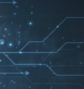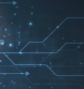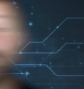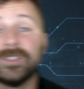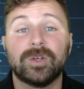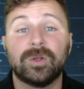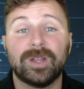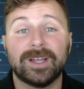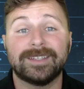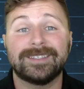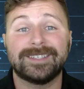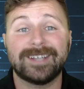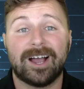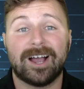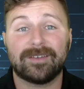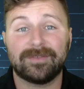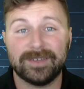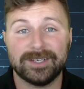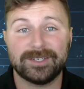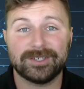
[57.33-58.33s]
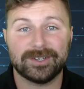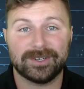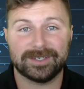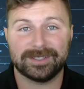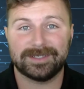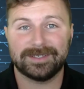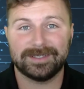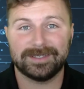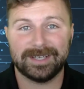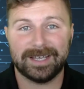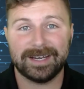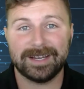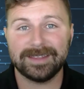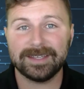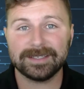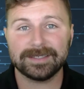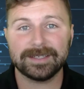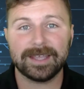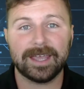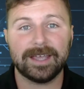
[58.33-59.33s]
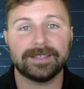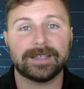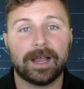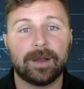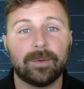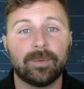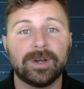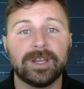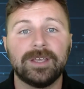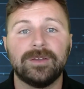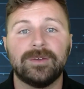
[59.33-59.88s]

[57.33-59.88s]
So let's talk features. And in this case, I wanna